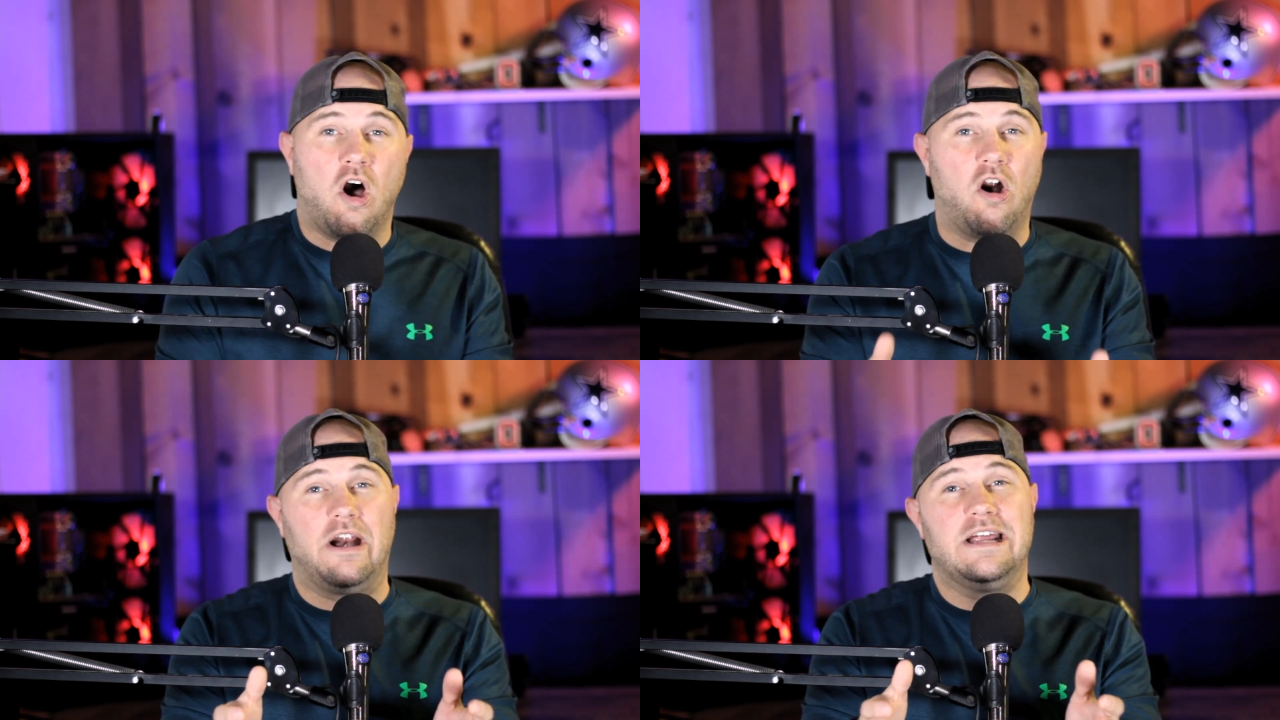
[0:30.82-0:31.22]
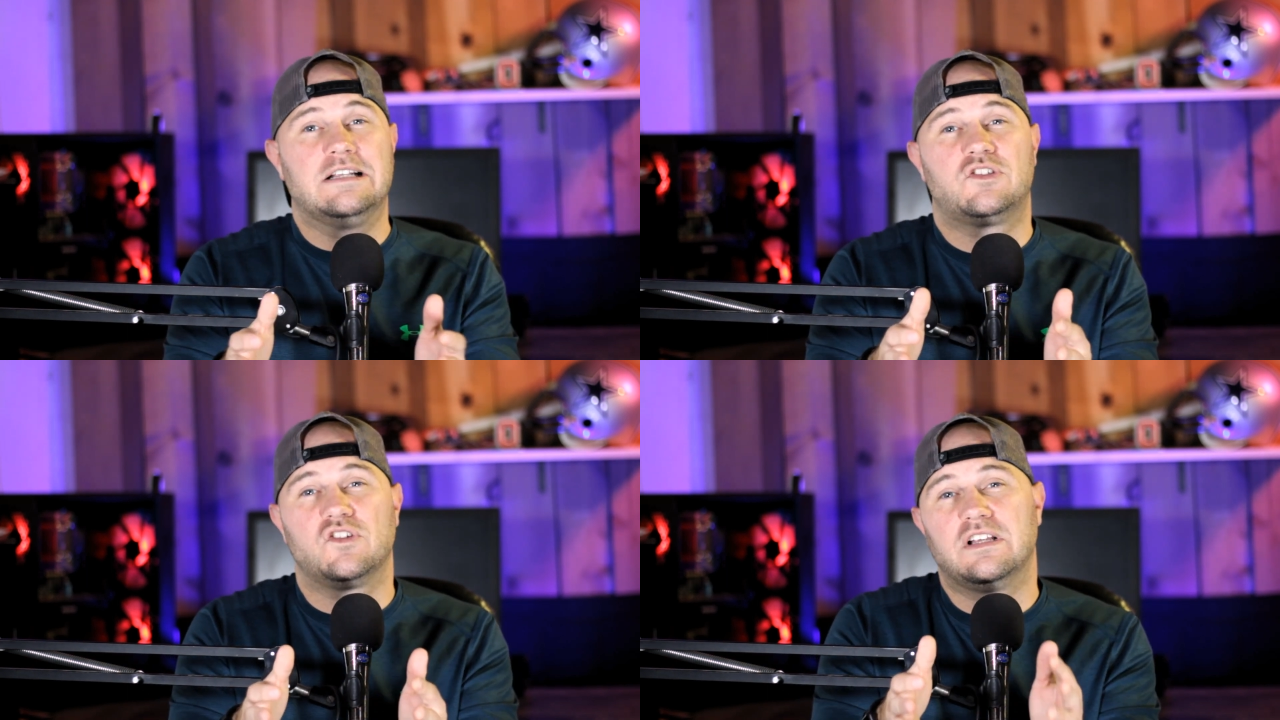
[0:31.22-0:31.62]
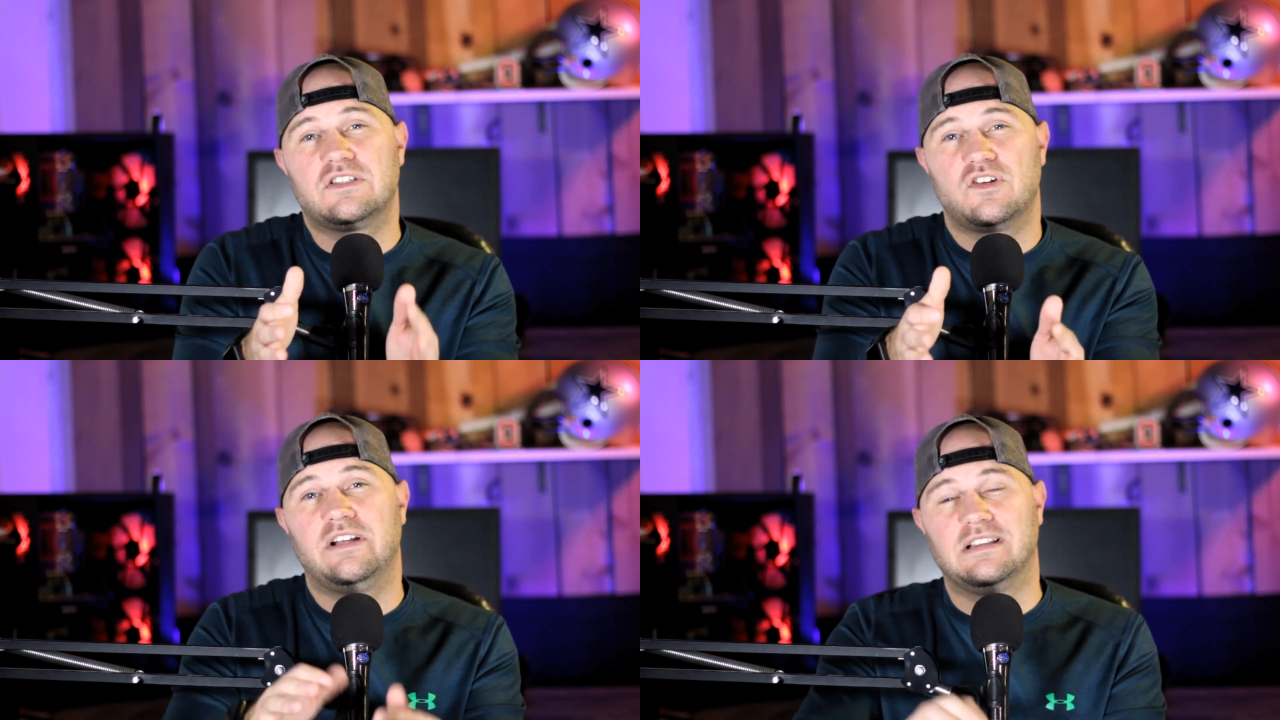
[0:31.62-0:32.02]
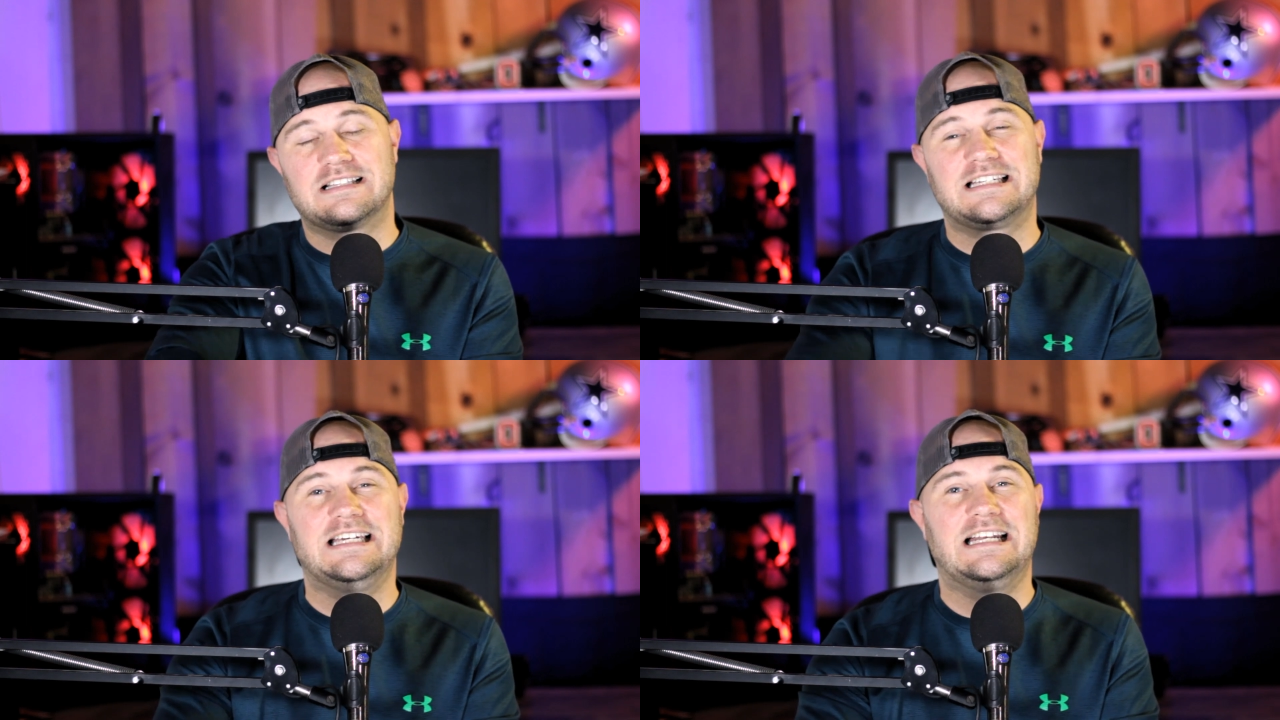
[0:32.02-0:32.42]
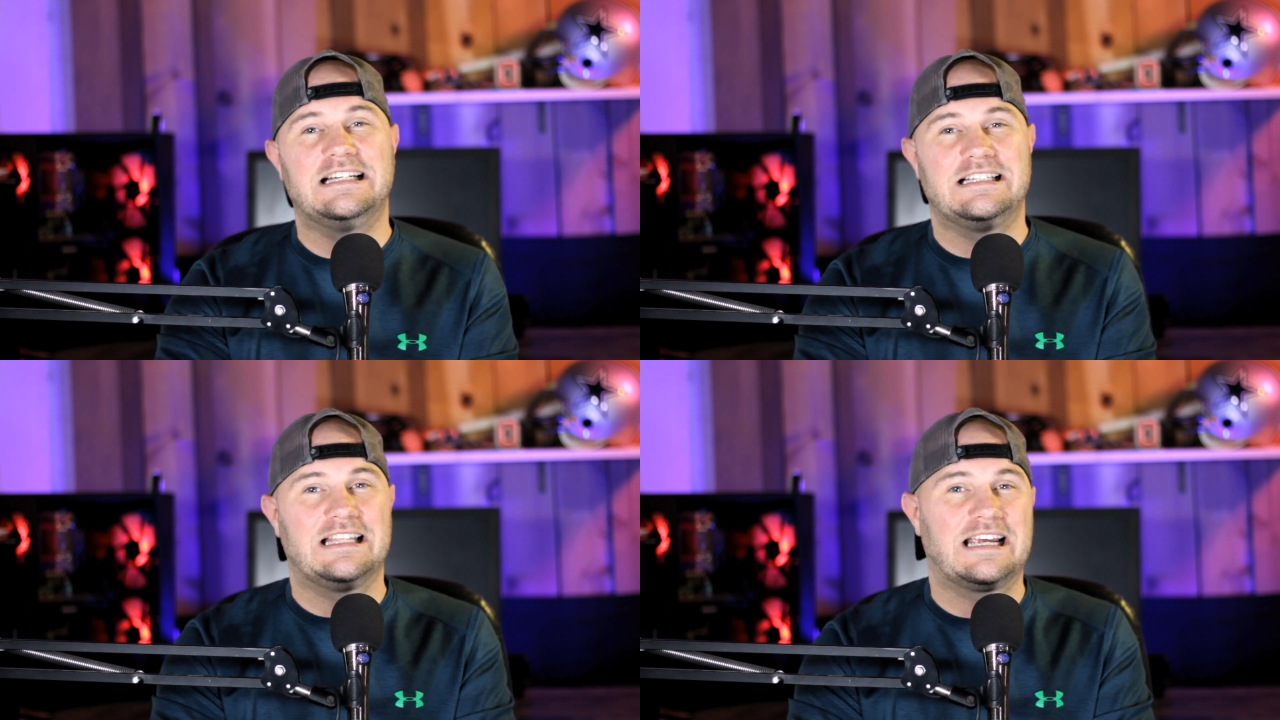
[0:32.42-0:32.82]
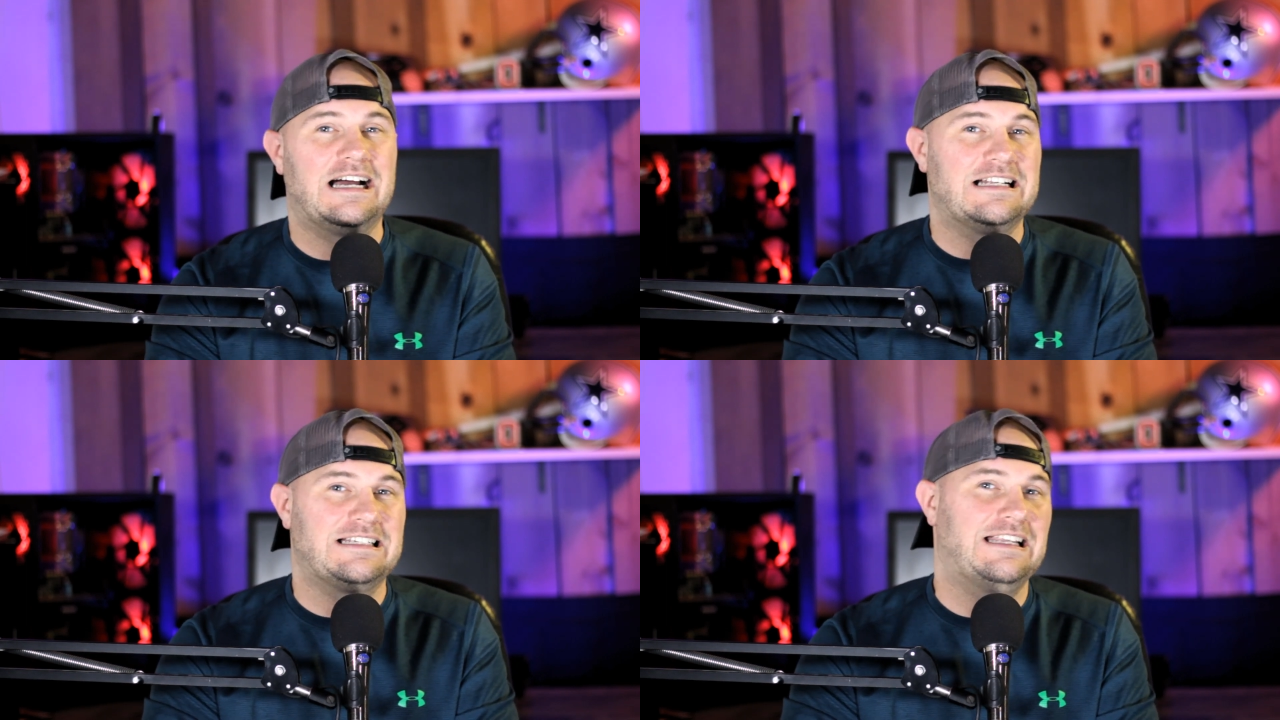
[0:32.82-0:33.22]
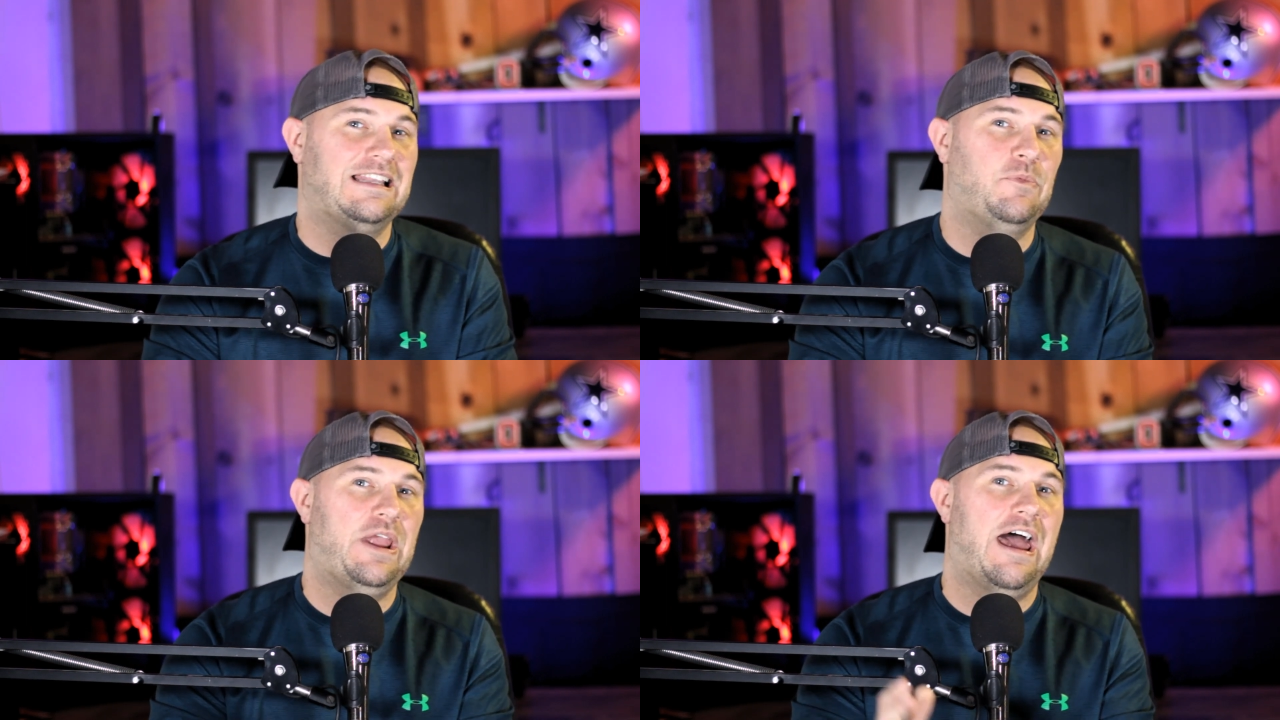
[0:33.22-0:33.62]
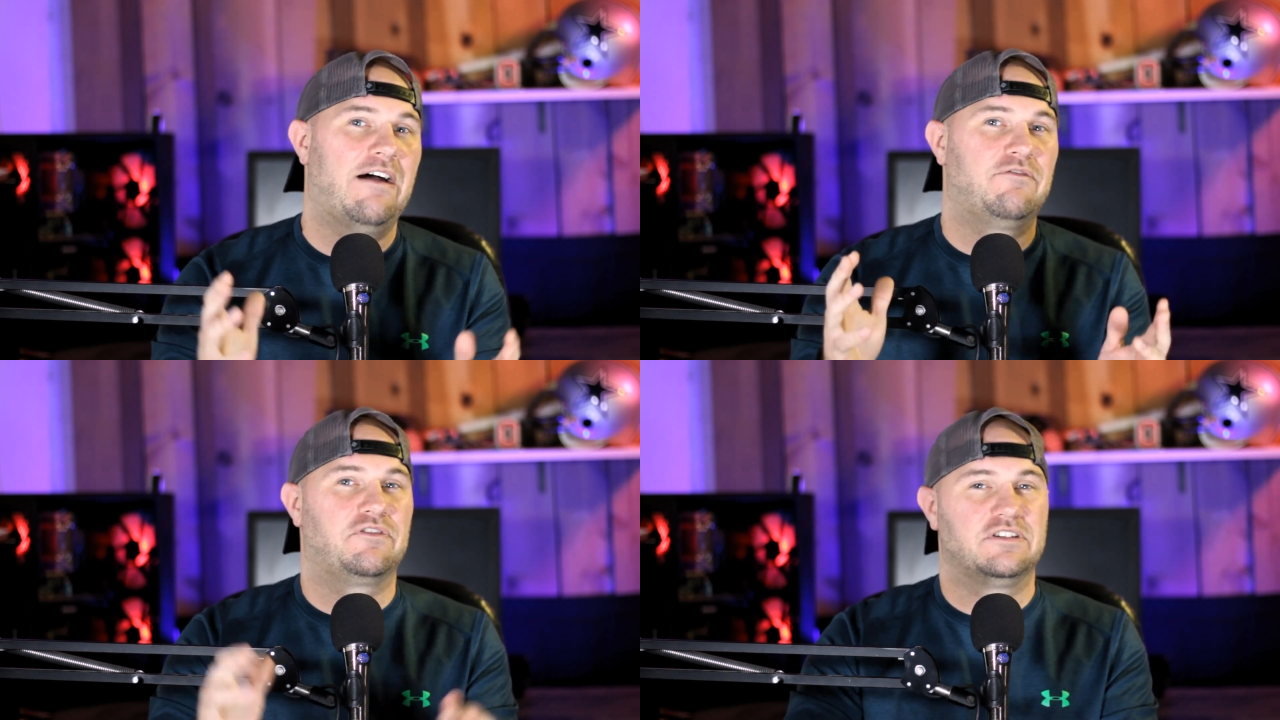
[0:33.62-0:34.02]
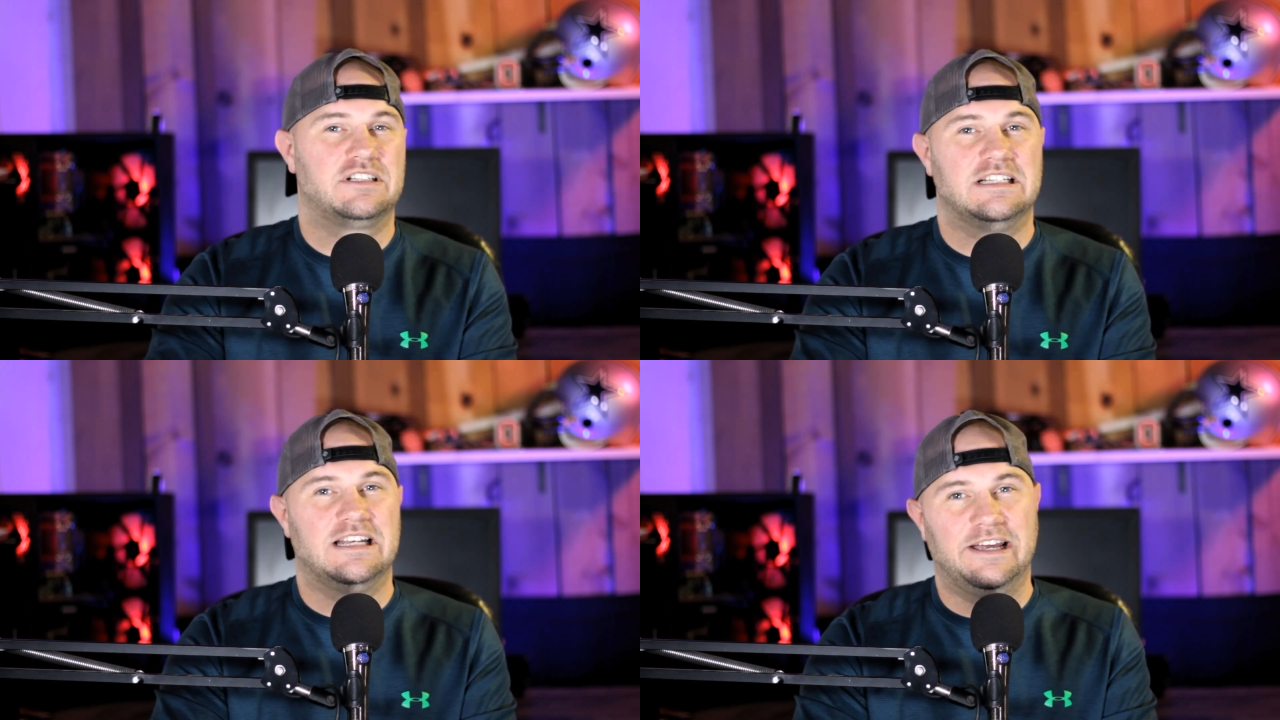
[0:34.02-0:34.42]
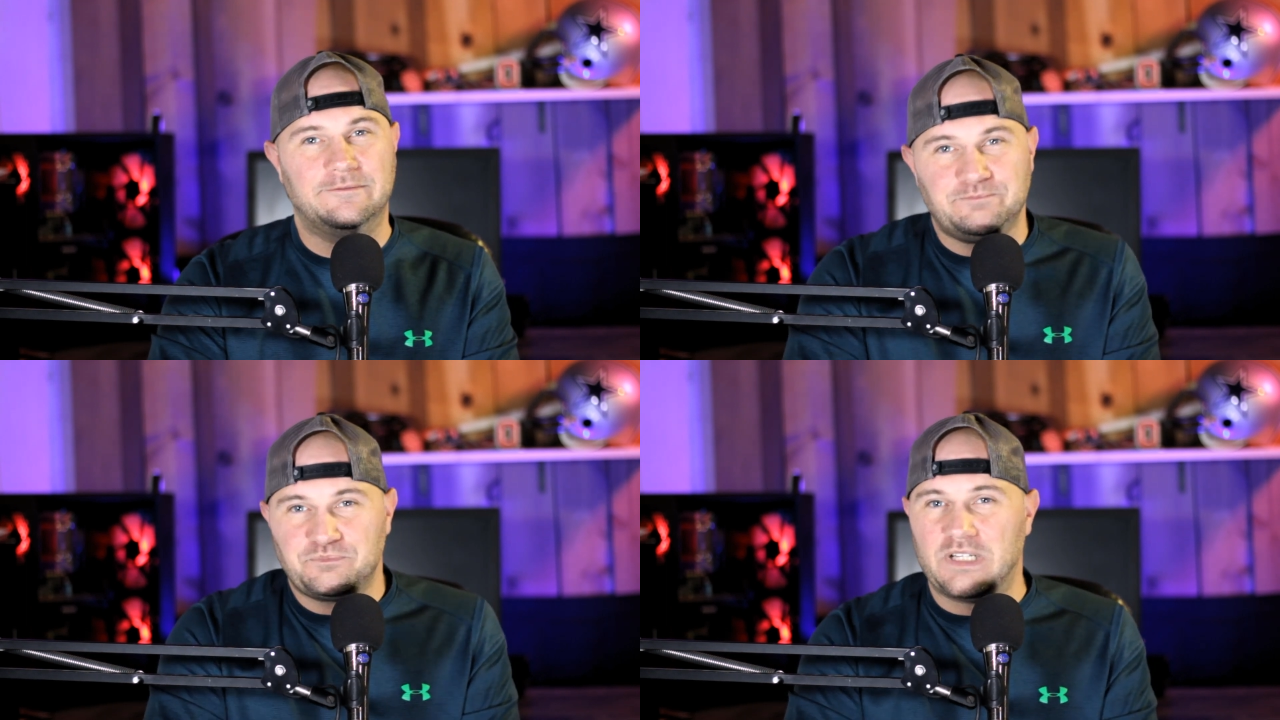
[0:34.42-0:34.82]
All right, so let's go ahead and let's get into the content that we have for today.